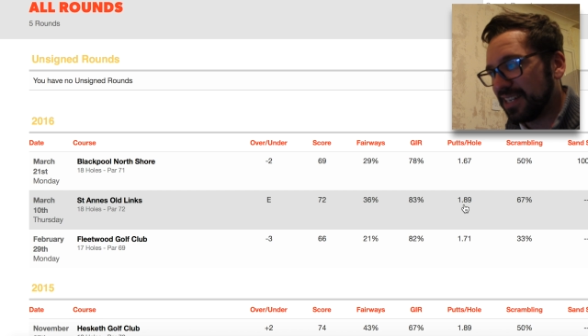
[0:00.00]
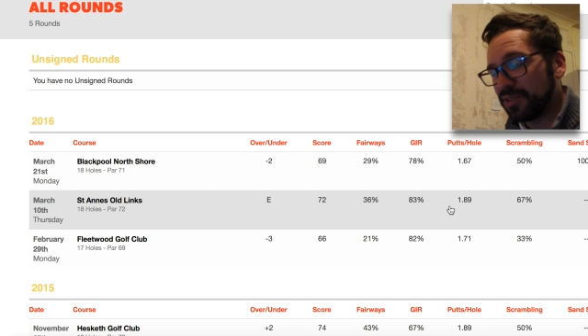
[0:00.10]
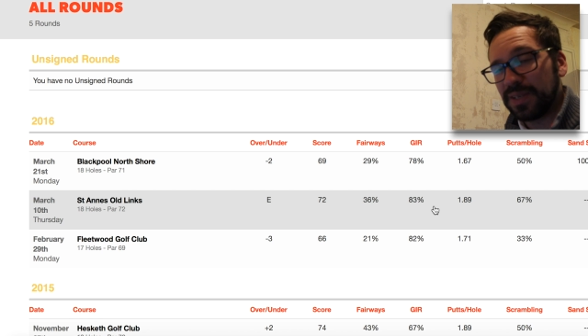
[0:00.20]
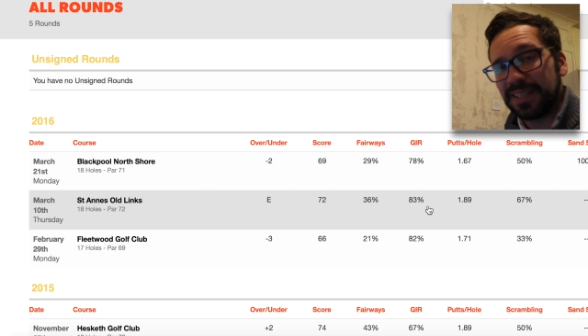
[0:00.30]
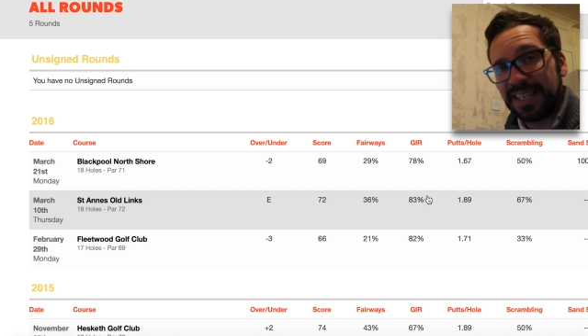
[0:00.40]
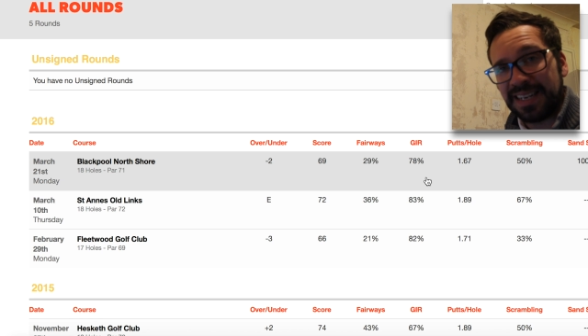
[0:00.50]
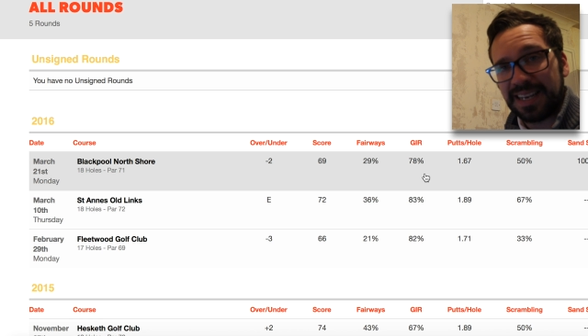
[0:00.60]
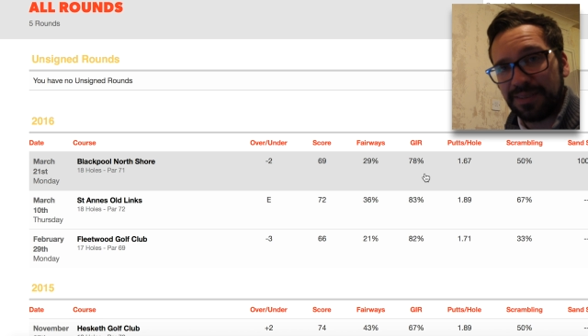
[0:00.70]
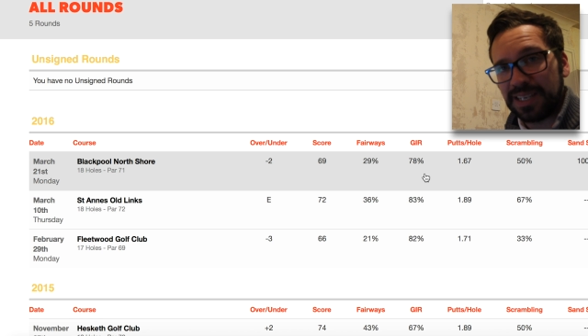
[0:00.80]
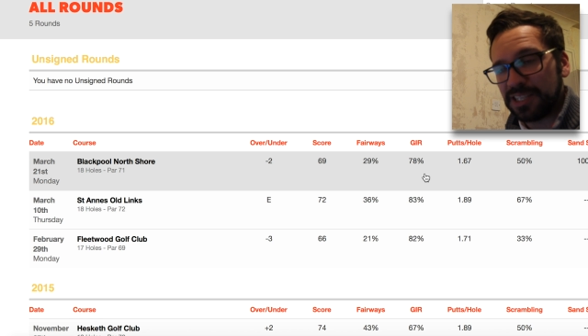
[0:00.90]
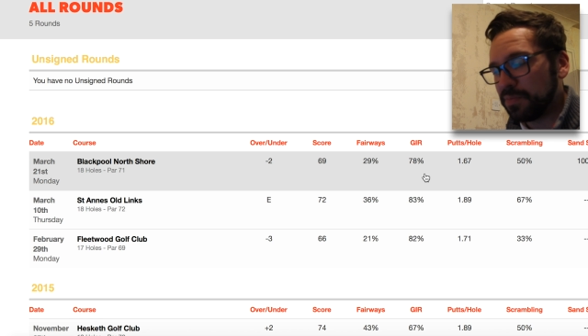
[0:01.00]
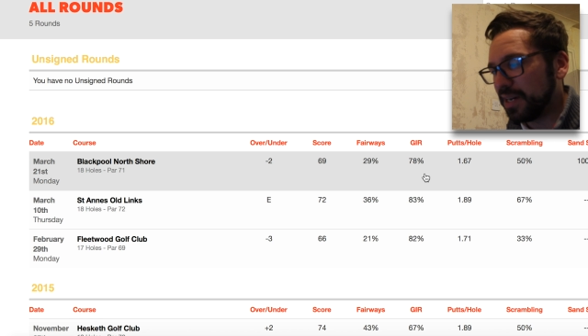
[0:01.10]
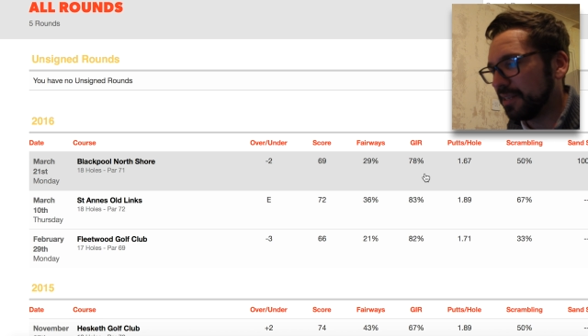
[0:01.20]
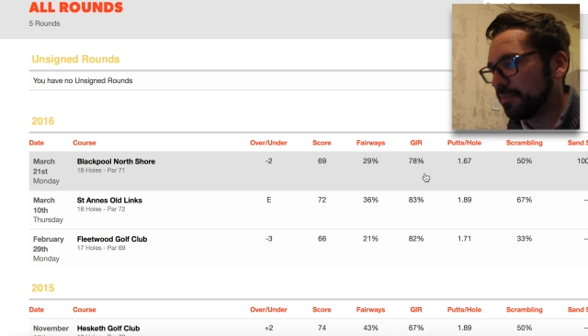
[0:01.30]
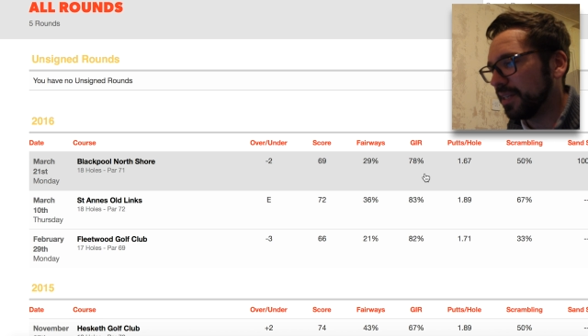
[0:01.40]
Anne's when I didn't have that
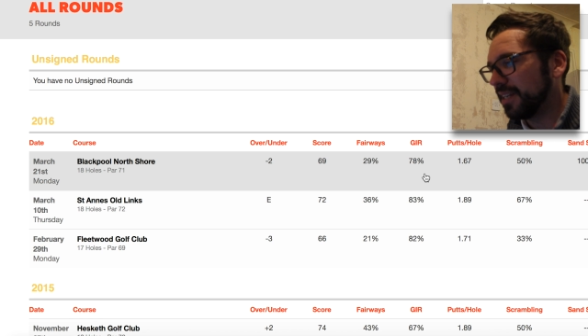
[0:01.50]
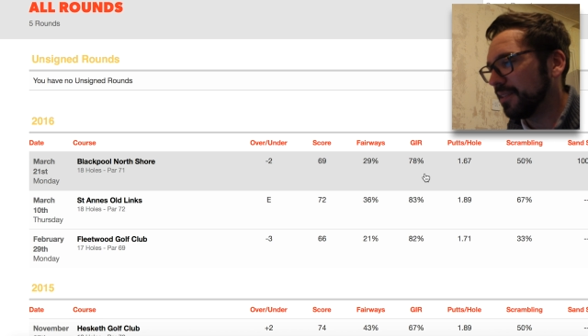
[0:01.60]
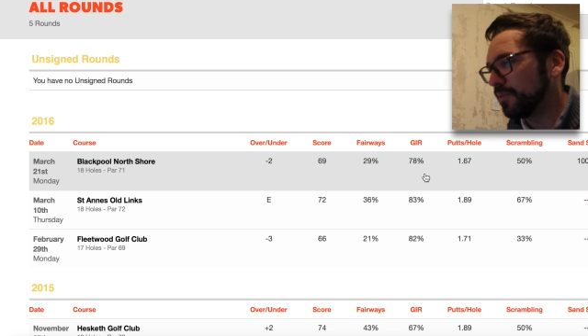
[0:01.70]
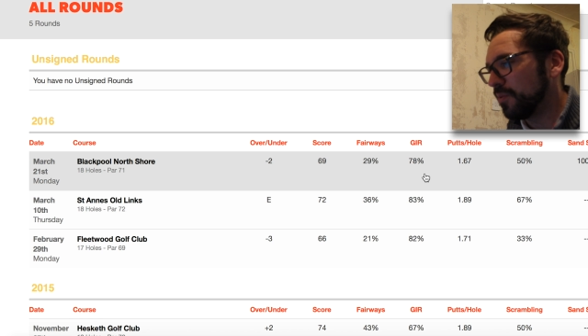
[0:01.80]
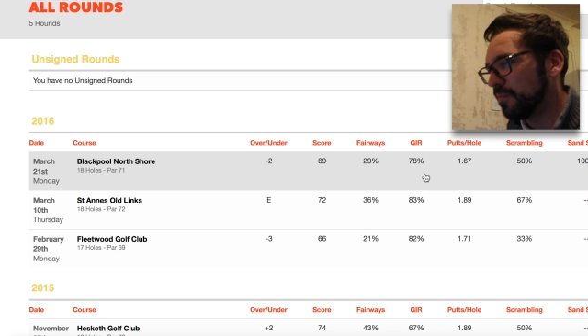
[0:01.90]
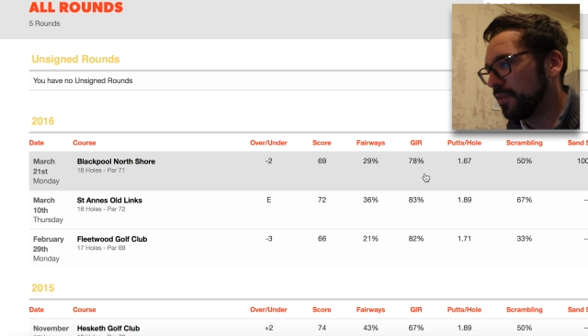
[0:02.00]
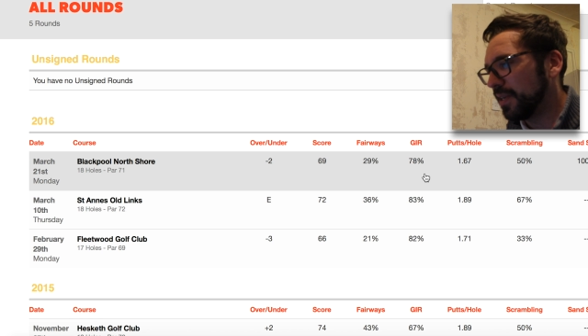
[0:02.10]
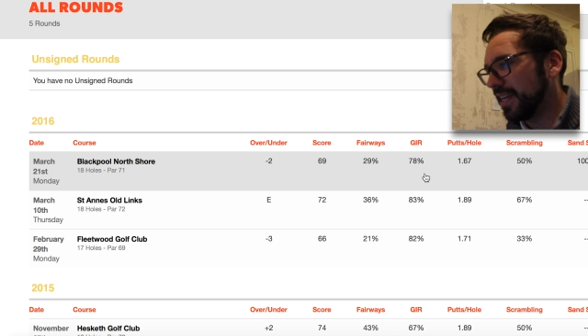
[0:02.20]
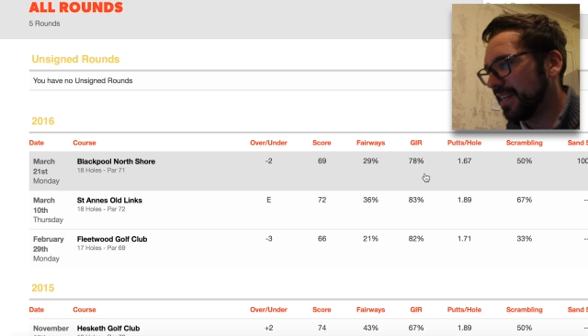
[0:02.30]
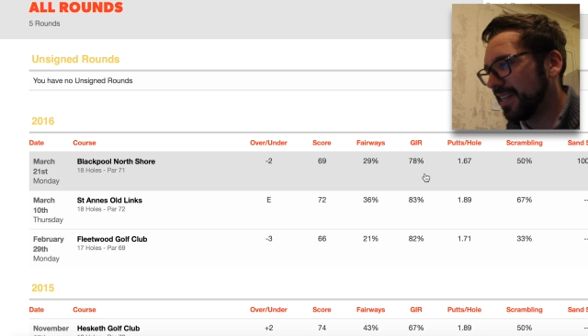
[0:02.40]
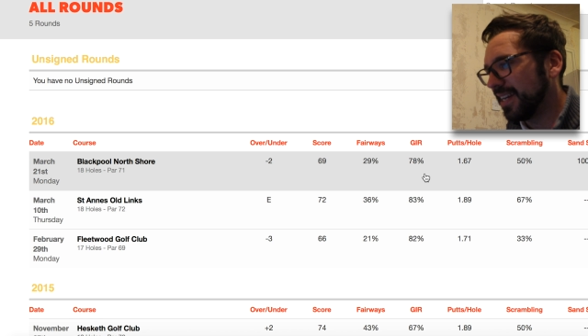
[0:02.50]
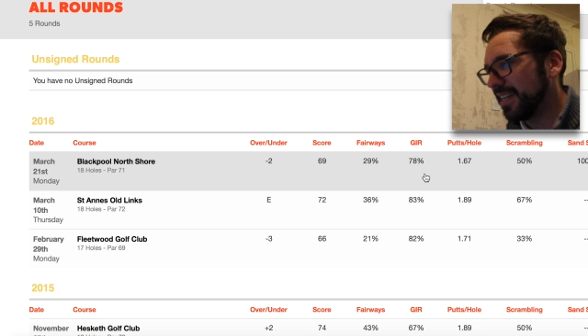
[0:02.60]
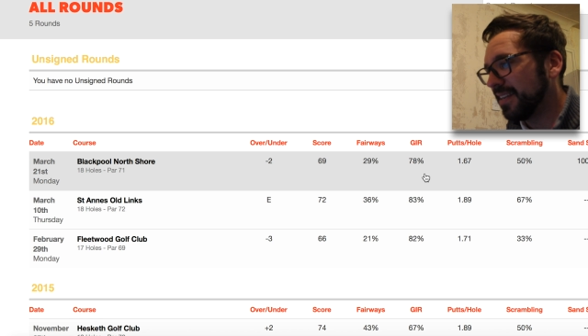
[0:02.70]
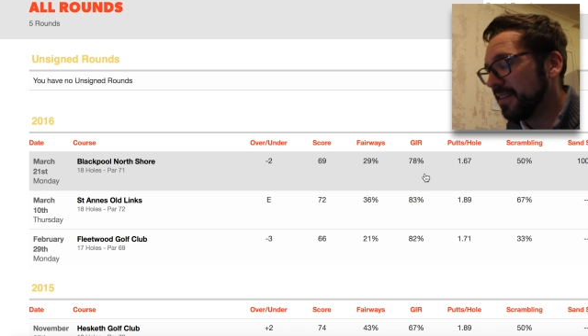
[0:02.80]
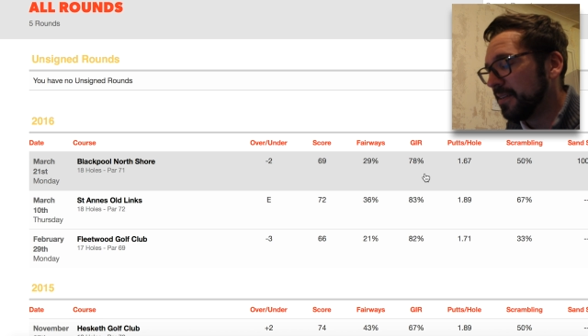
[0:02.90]
spider blade, it was 1.89.